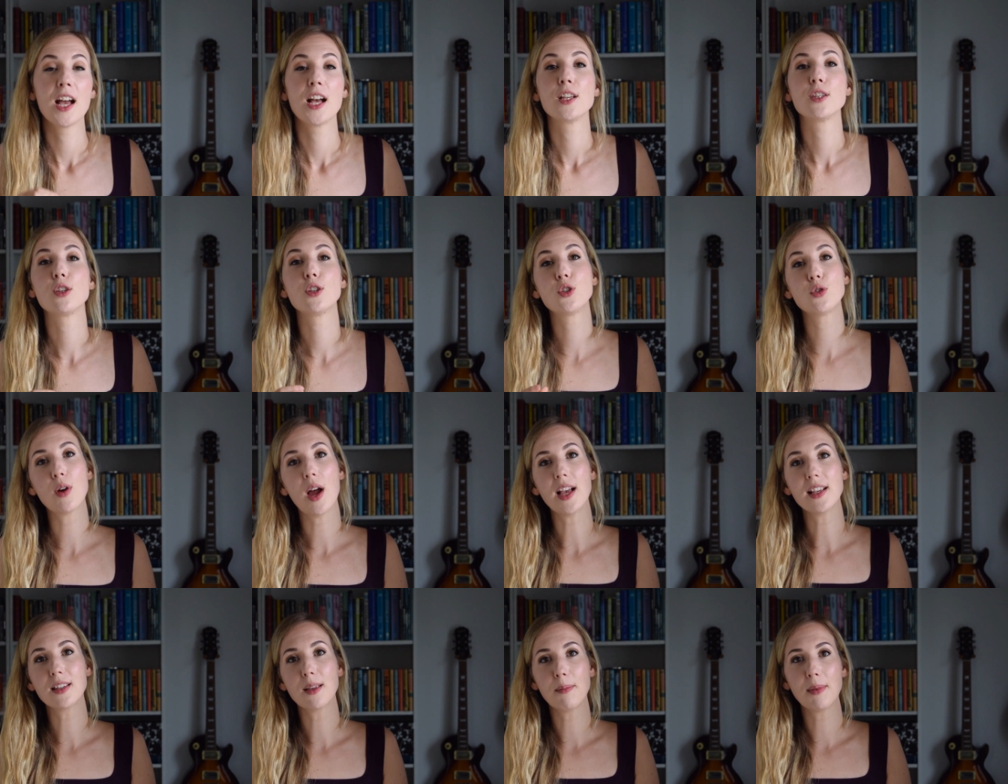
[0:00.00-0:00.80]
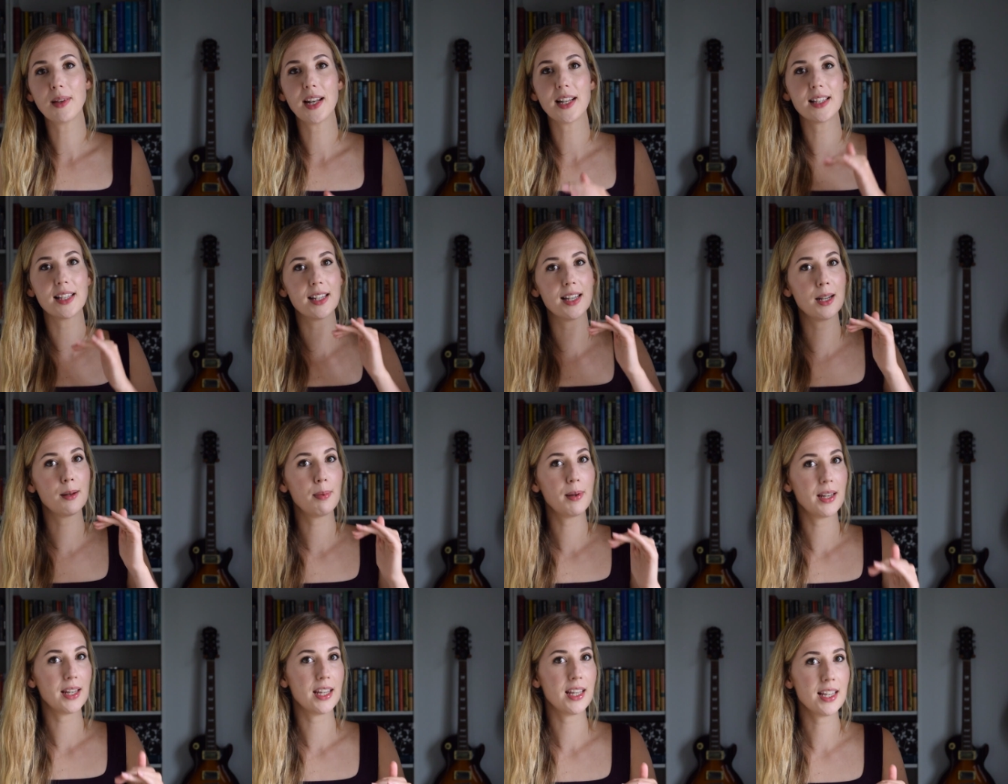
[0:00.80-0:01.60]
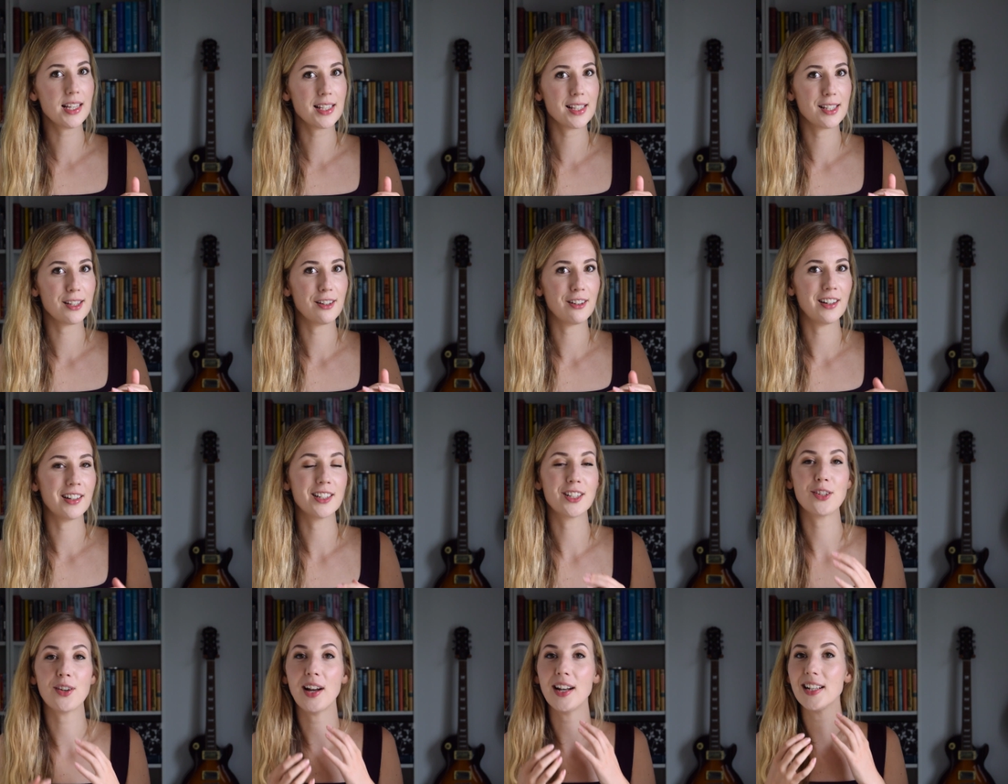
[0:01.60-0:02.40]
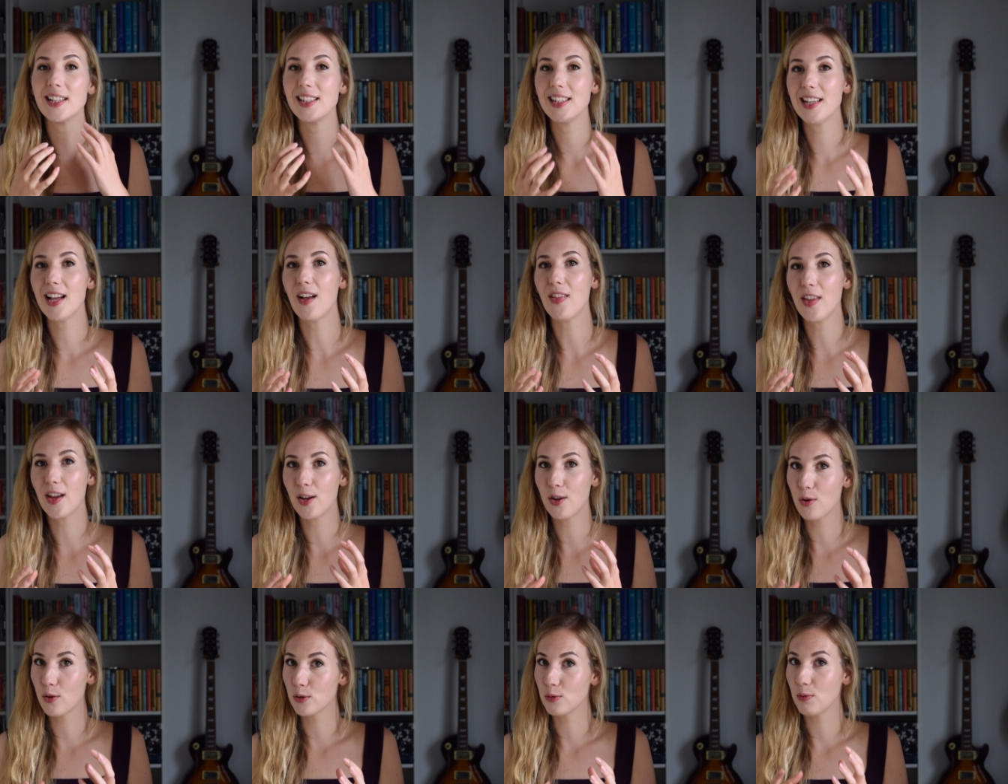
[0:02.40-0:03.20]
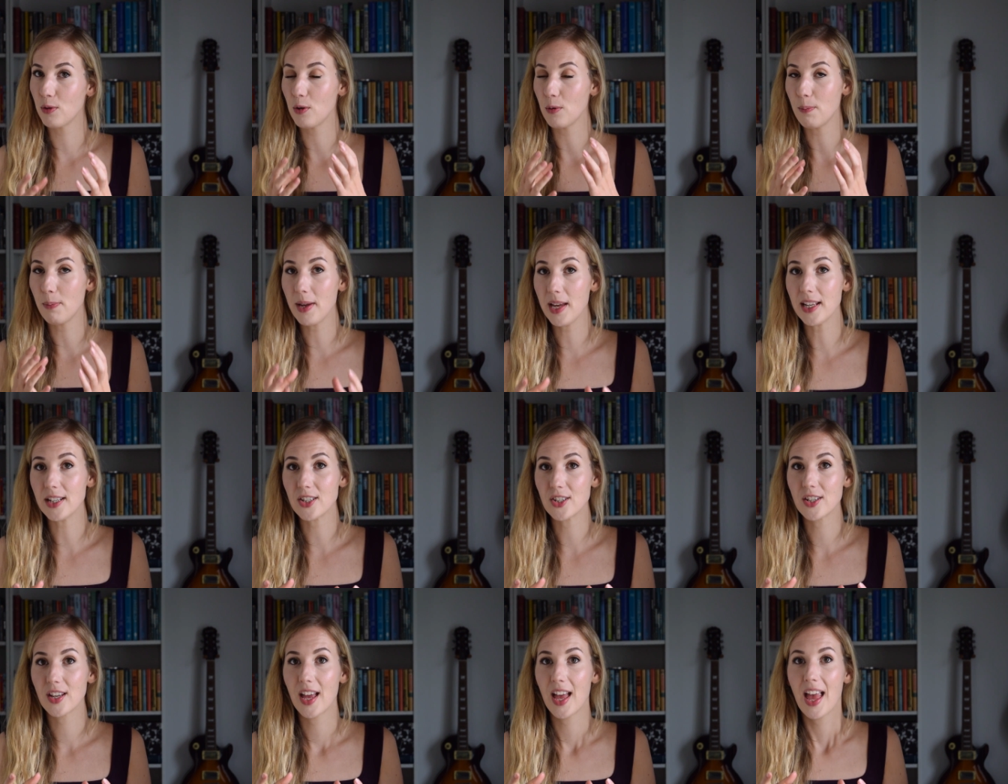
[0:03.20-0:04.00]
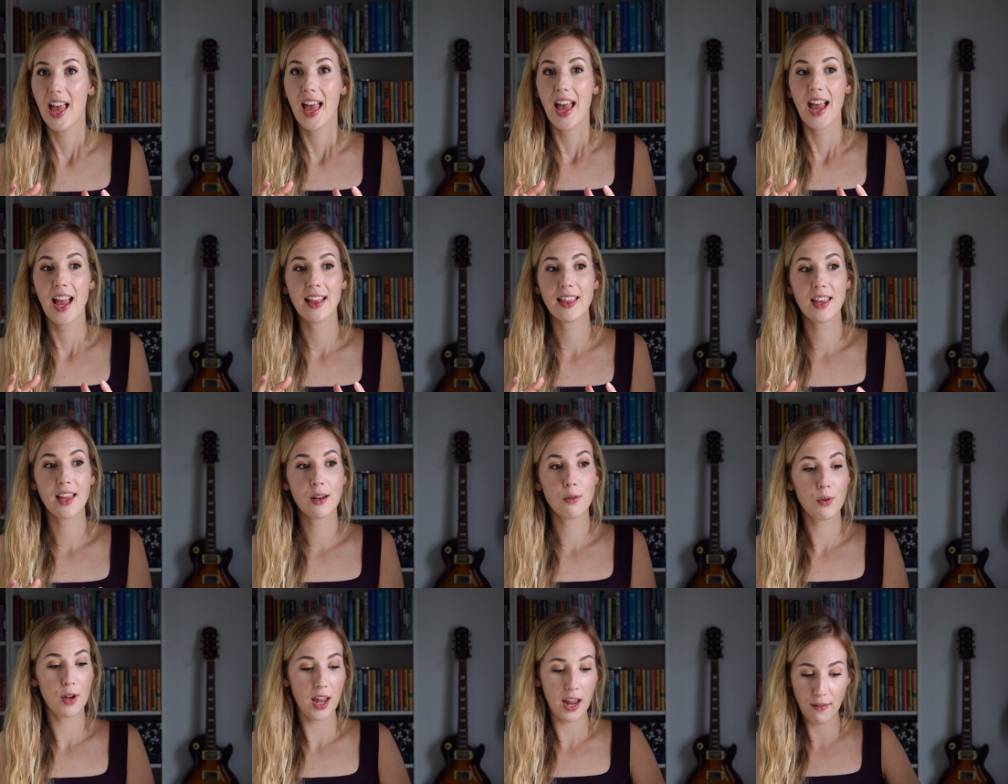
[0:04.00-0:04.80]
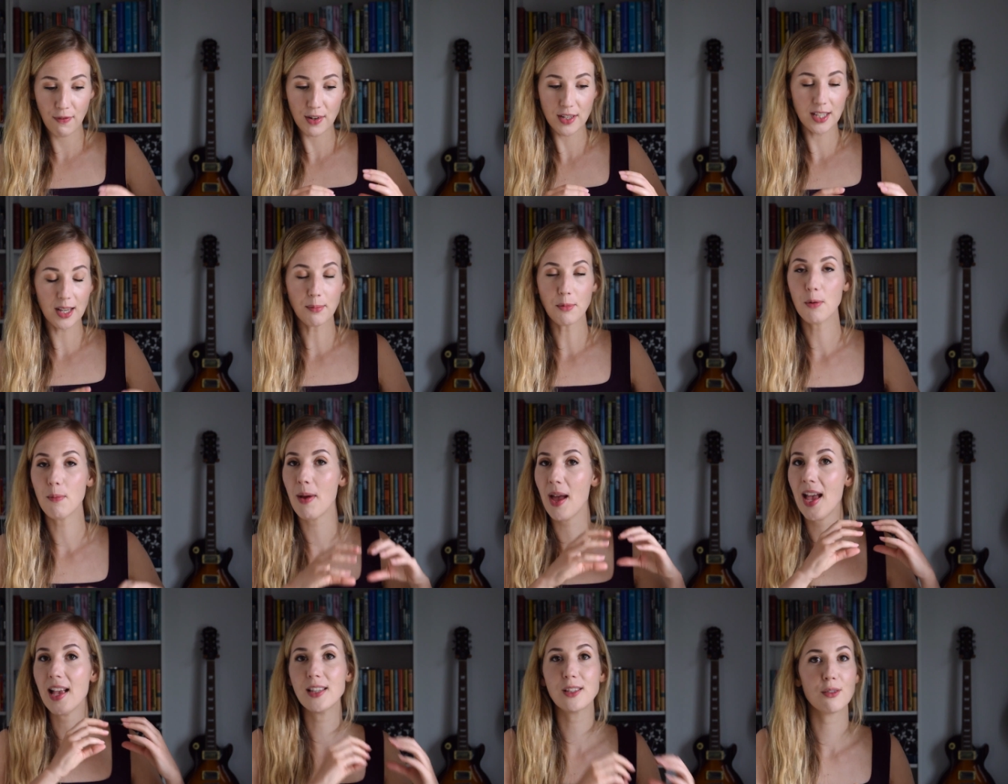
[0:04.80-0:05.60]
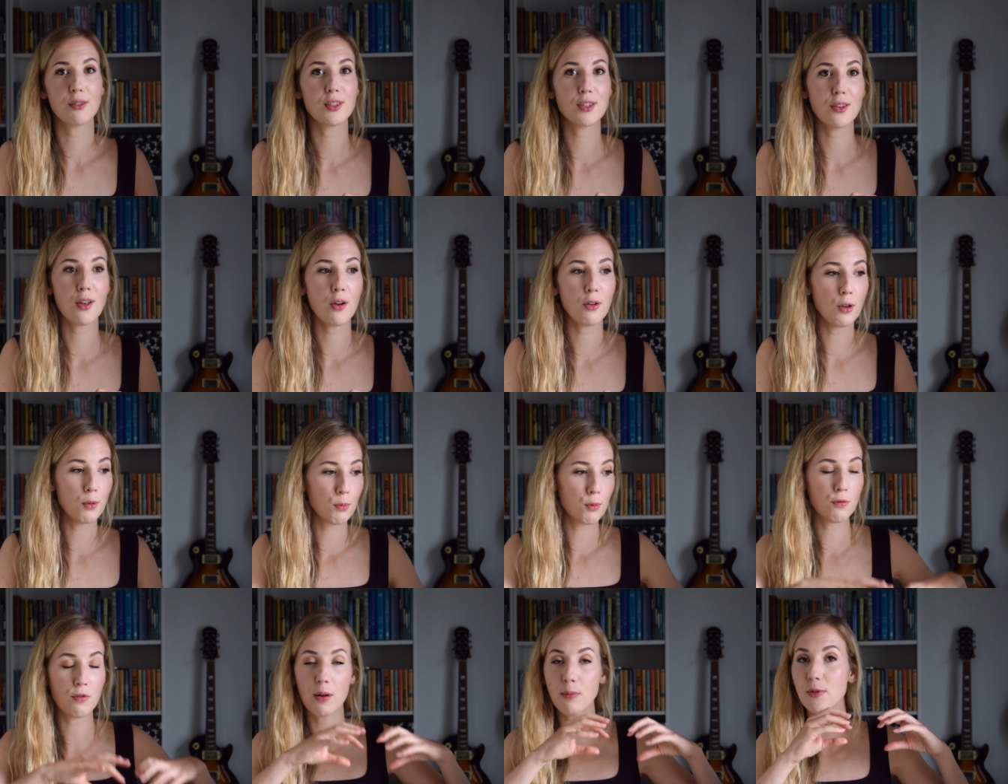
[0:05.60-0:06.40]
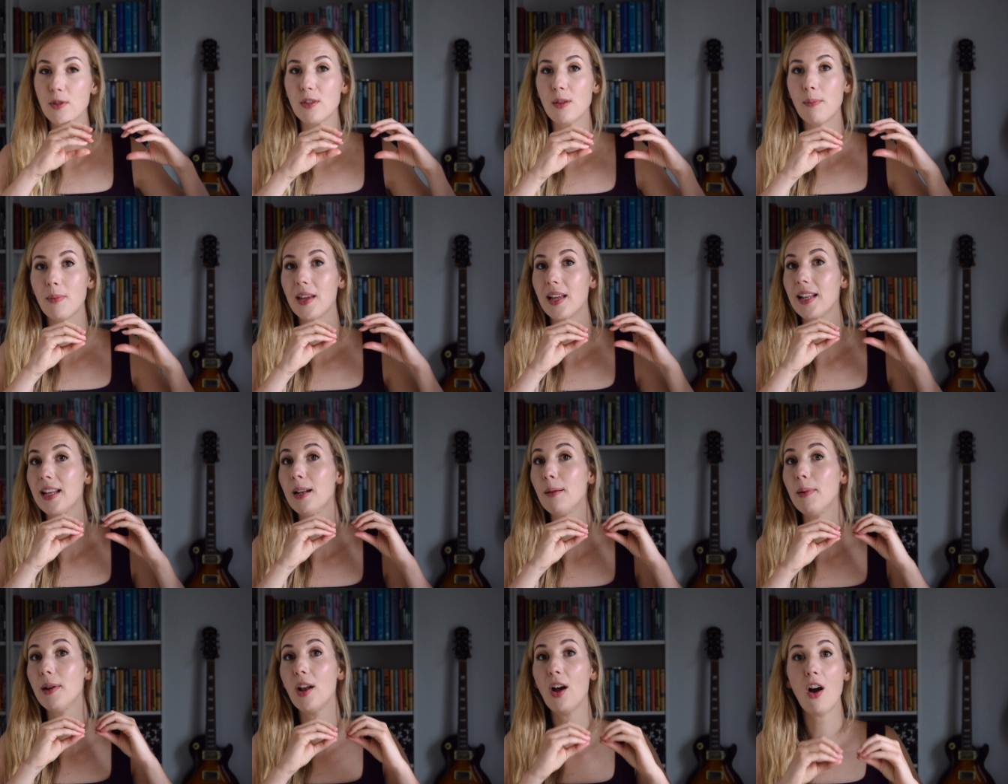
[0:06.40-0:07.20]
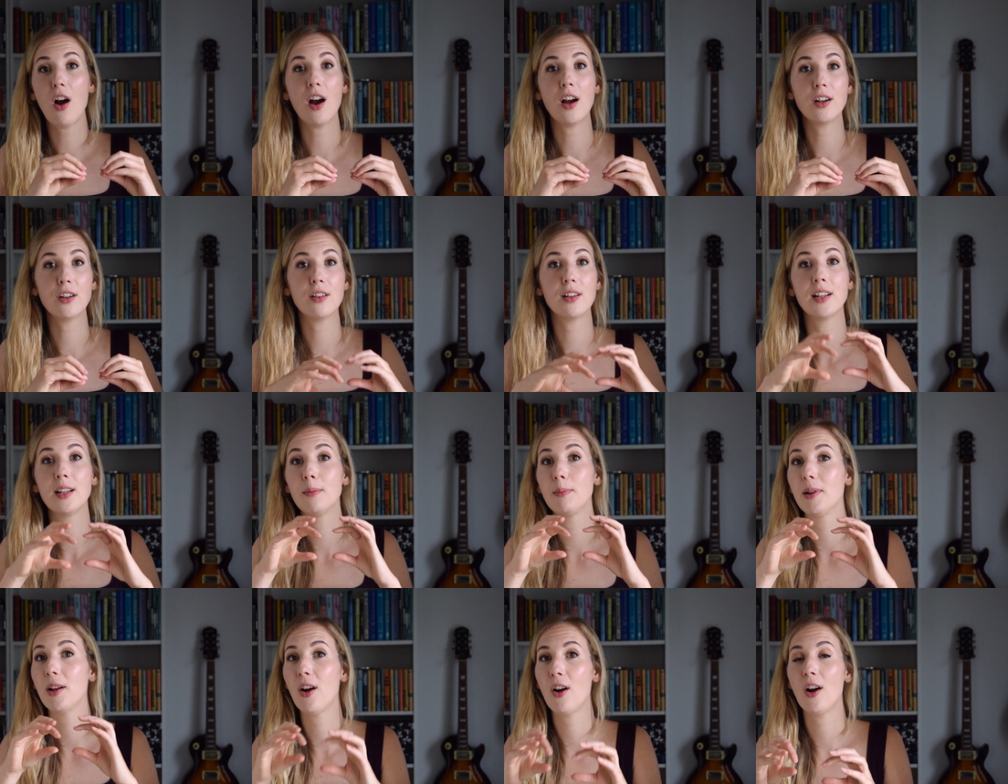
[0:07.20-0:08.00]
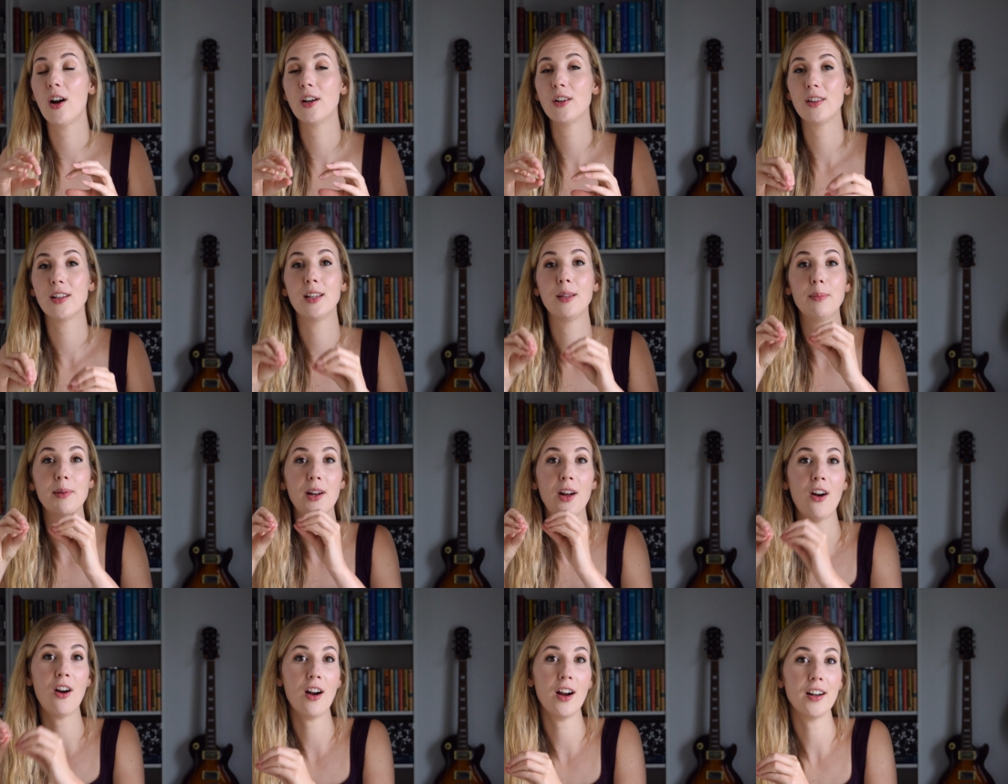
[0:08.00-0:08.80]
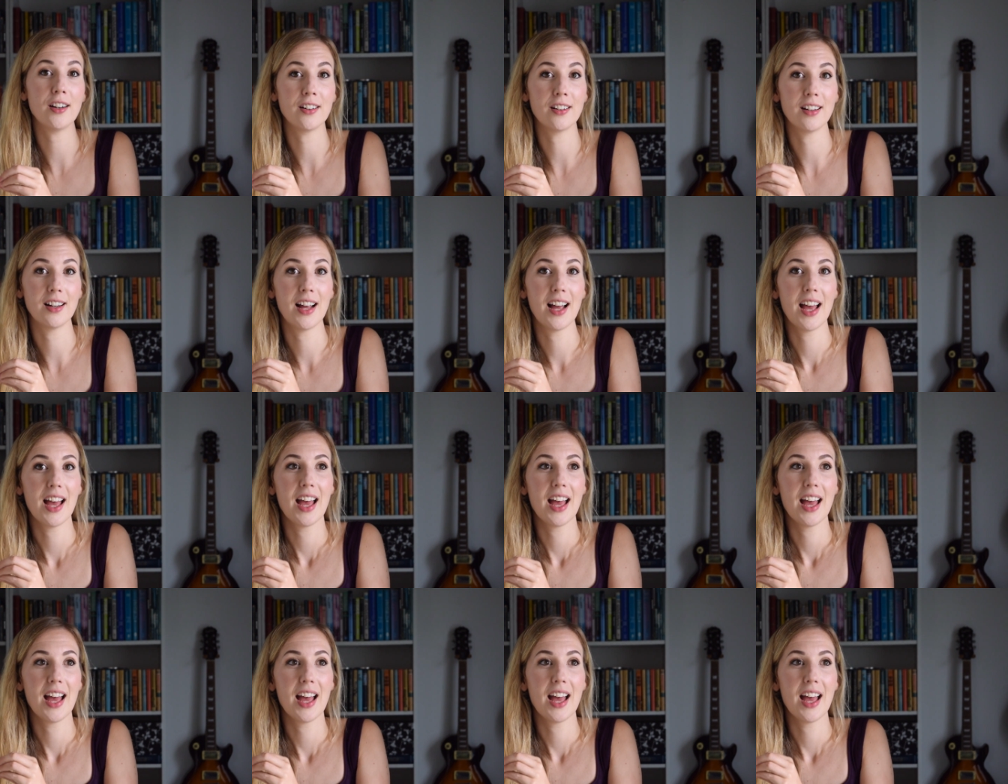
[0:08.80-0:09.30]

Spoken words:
So try something that's a little bit easier and try and see how that goes with your pitch. And then every time you master a song, you move on to something a little bit harder, a little bit harder, a little bit harder.